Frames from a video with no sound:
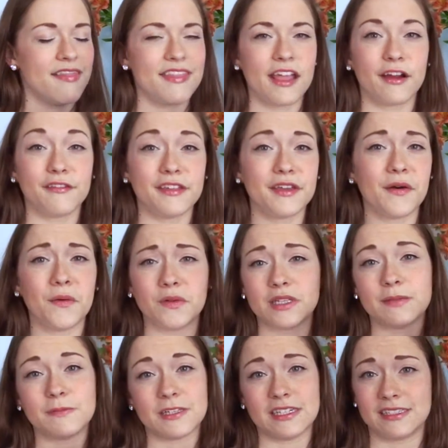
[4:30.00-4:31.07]
They are the
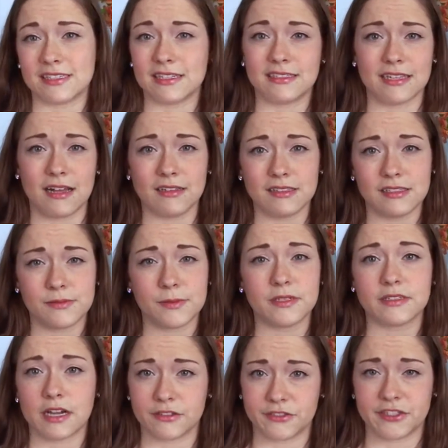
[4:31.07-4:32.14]
only place that sells this
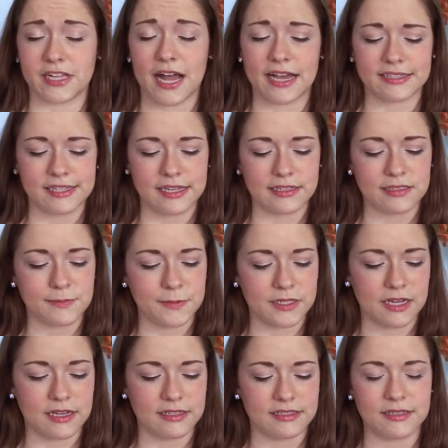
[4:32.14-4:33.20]
one, Country Classics,
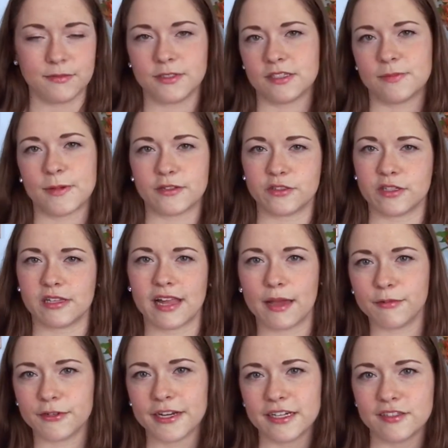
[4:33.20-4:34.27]
because it was a special
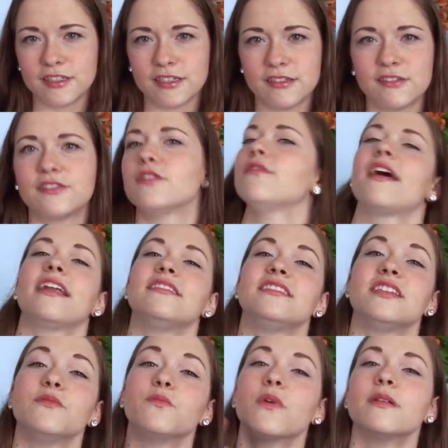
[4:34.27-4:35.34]
collaboration, so that is
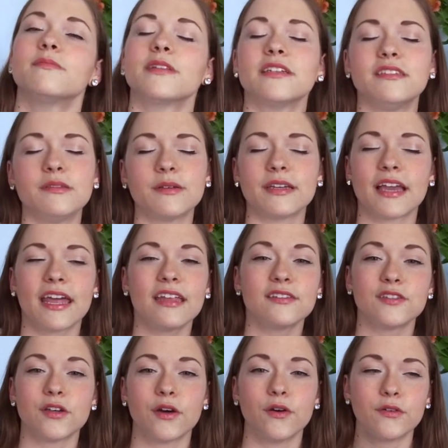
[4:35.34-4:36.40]
the one place you can get it,
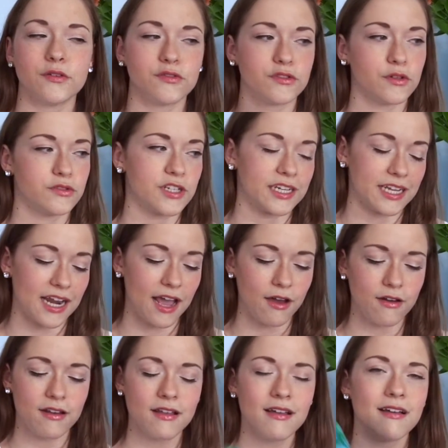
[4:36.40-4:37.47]
so you should go check it
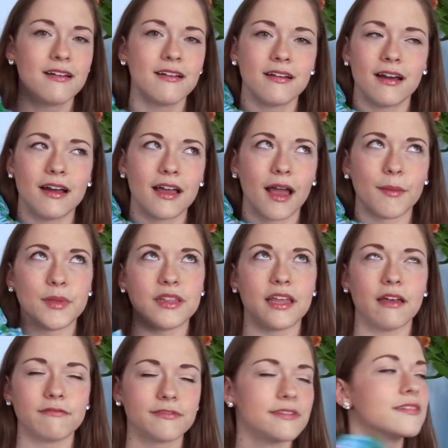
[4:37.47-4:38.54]
out. I'm in
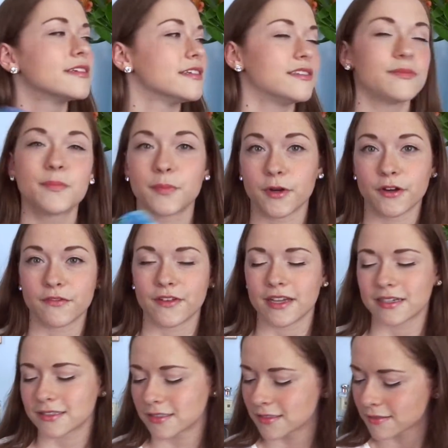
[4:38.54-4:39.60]
love.
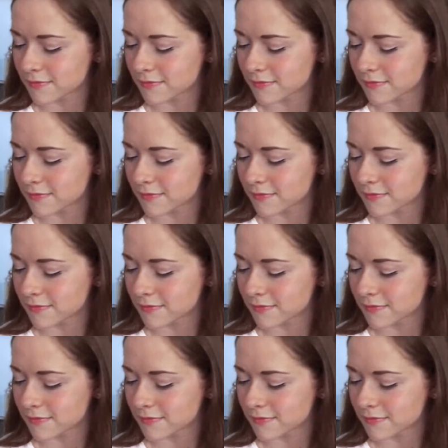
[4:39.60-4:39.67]
Perfect.